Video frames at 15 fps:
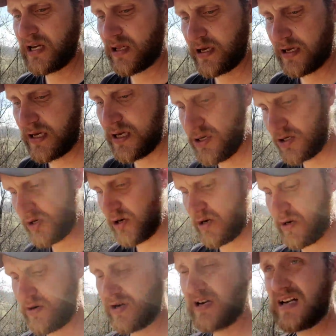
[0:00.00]
kind of like hinge
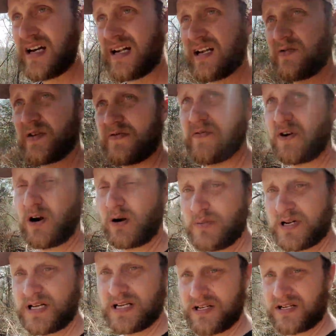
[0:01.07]
cutting, right? Not every
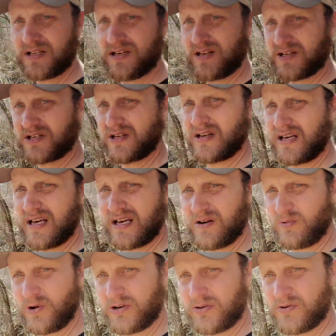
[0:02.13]
farm needs this.
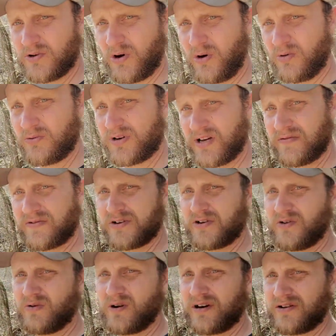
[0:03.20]
And what you don't definitely
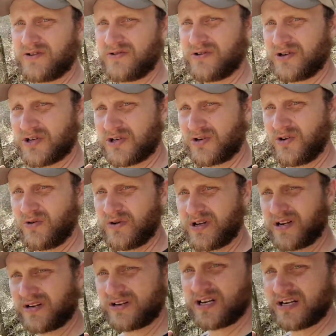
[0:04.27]
don't want to do is just go
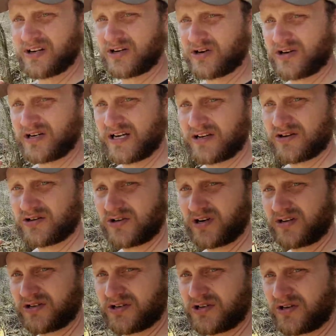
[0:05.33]
in and, and create your
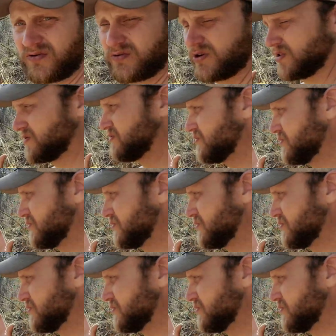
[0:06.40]
transition with